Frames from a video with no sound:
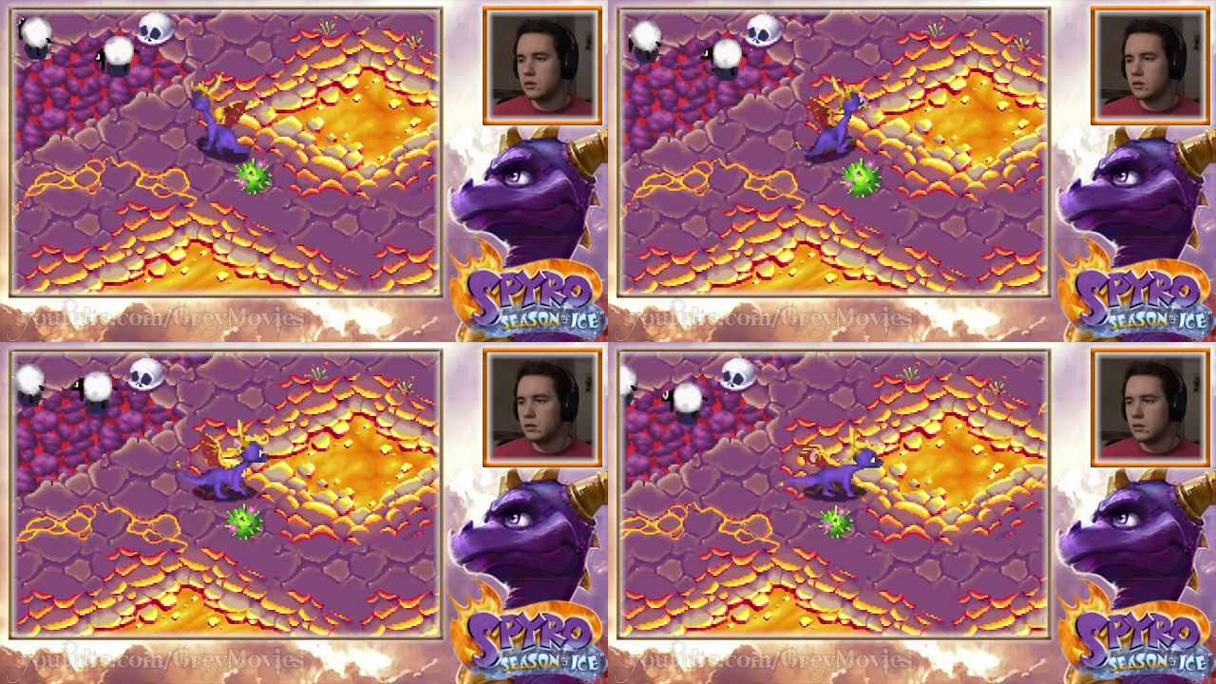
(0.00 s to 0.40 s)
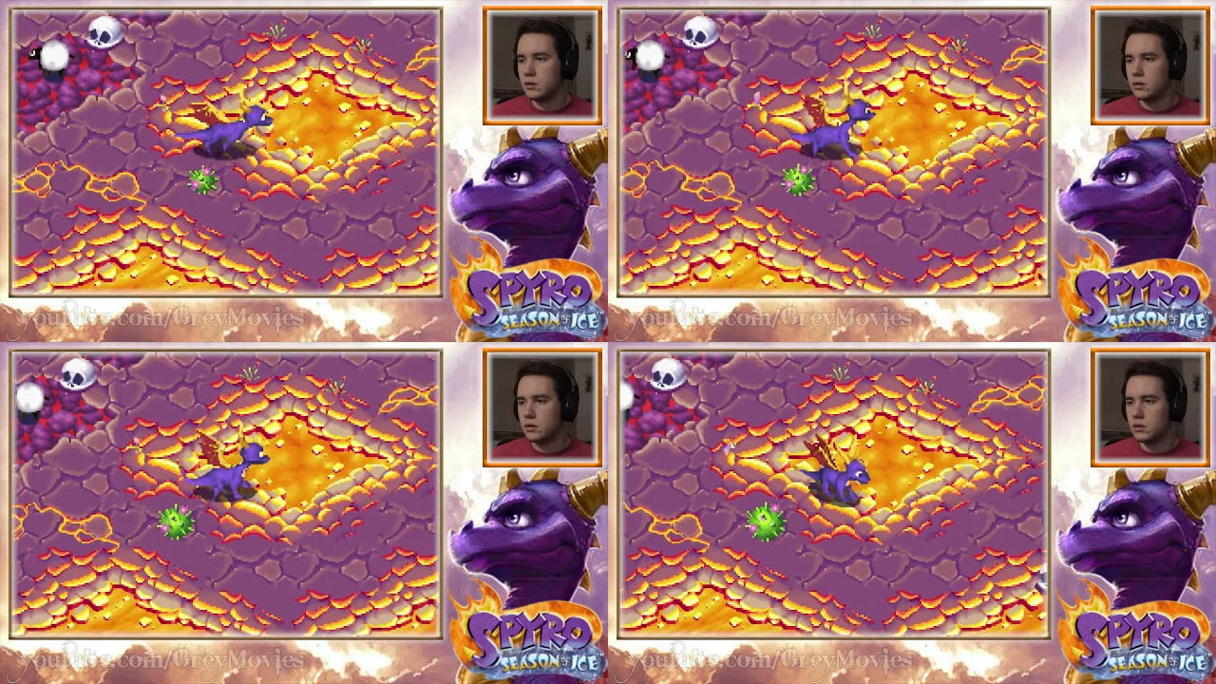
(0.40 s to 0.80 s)

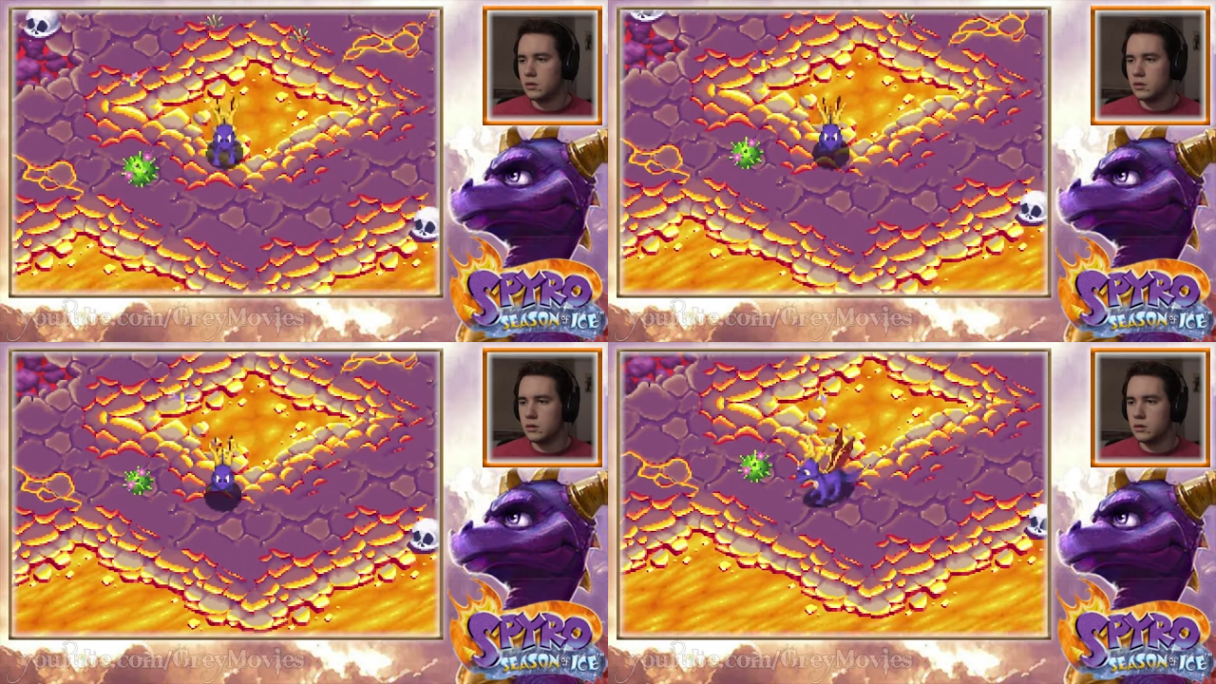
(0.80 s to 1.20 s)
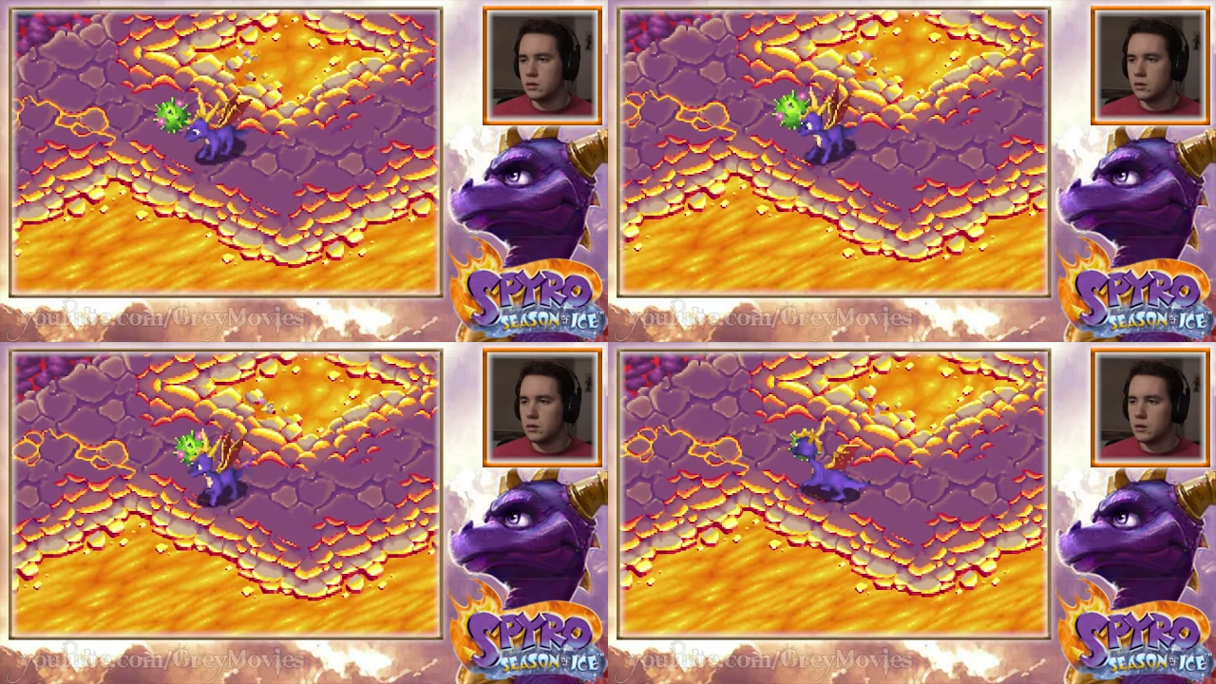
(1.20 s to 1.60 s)

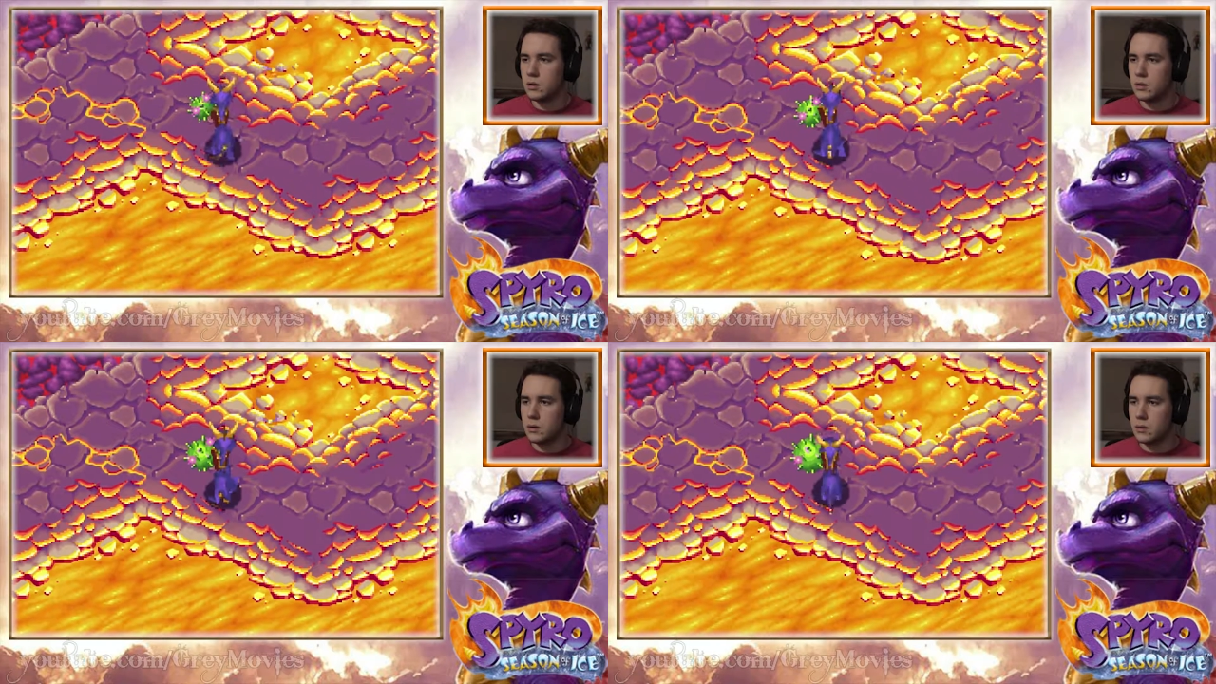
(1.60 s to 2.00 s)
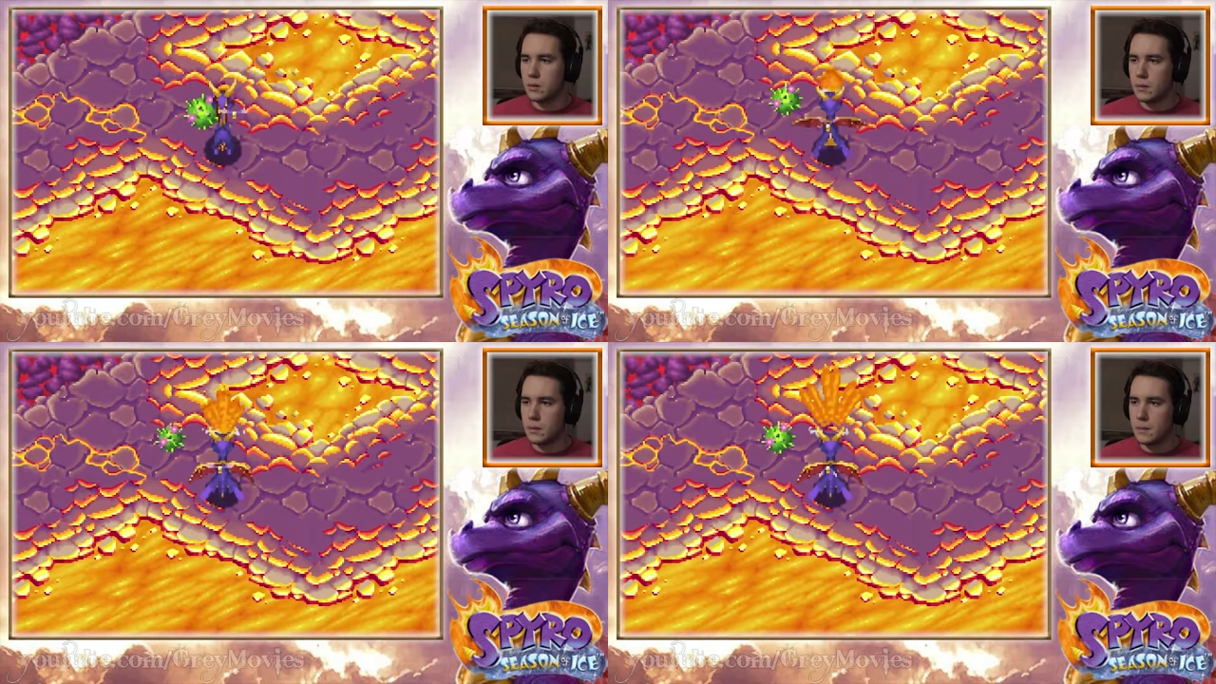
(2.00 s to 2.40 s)

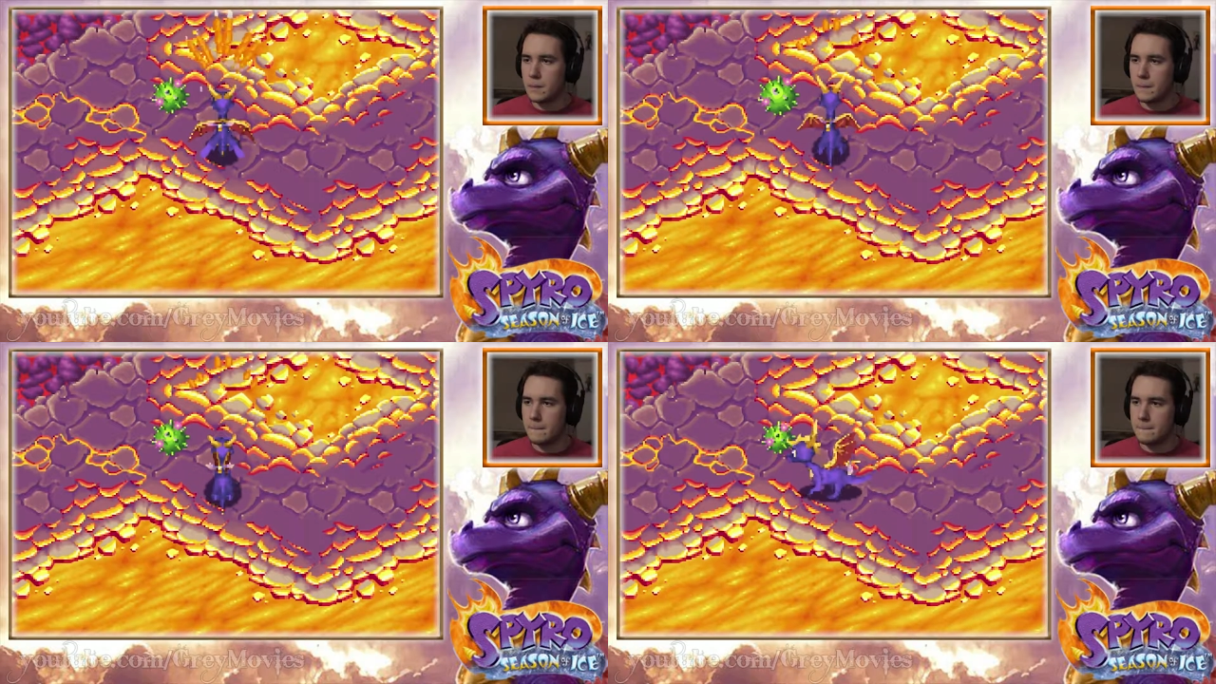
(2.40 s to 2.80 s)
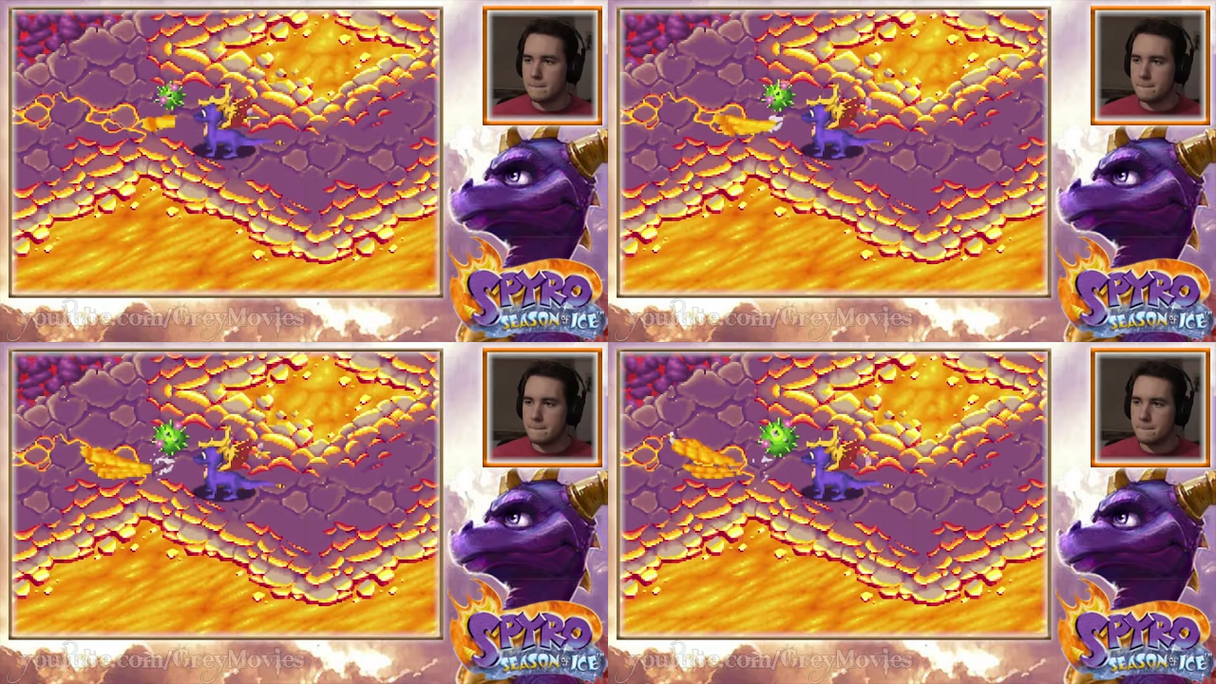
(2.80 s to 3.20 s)

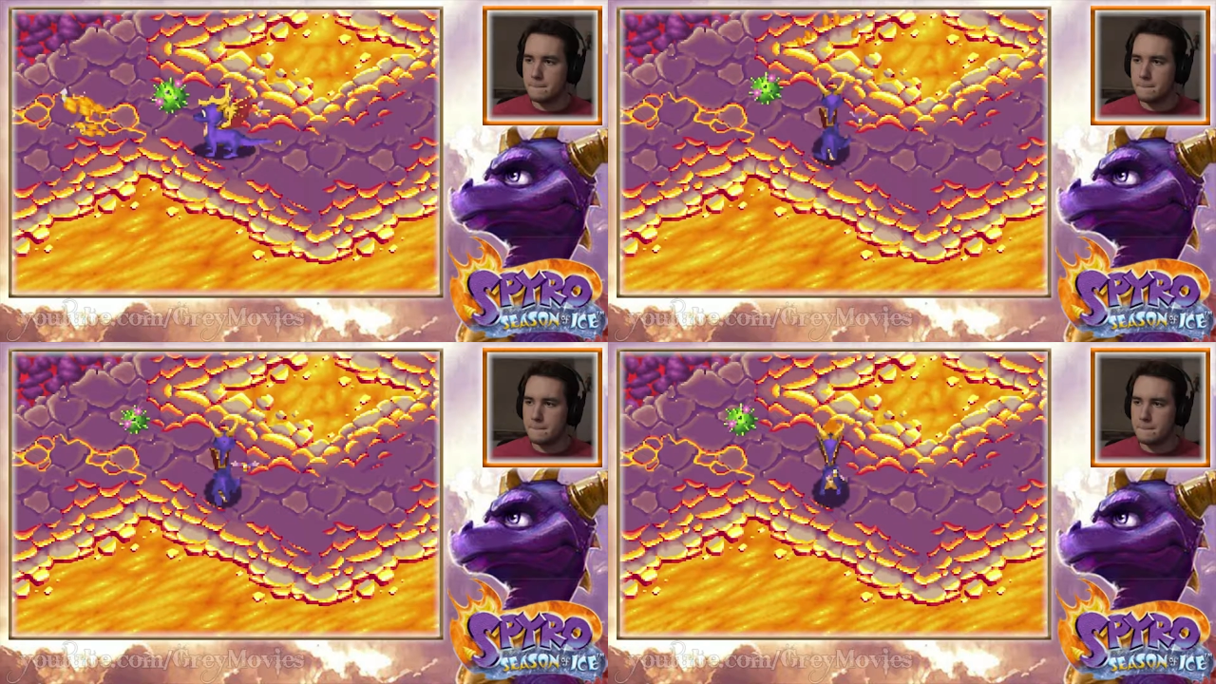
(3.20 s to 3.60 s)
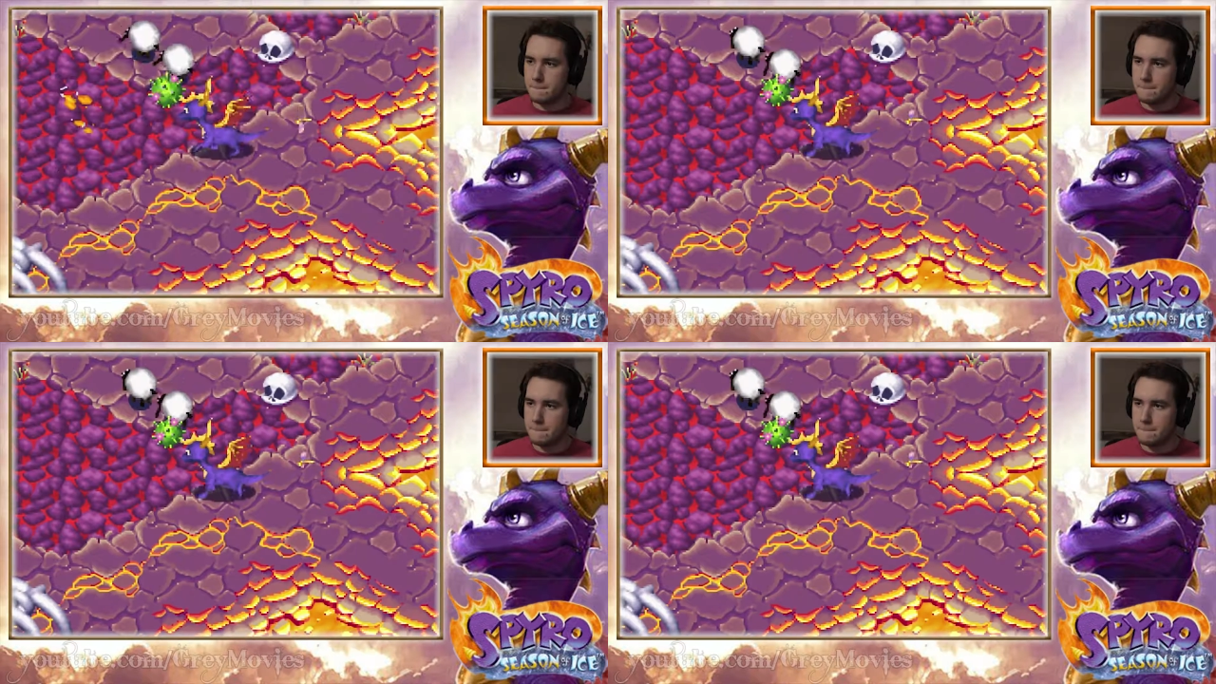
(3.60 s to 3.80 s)
[no speech]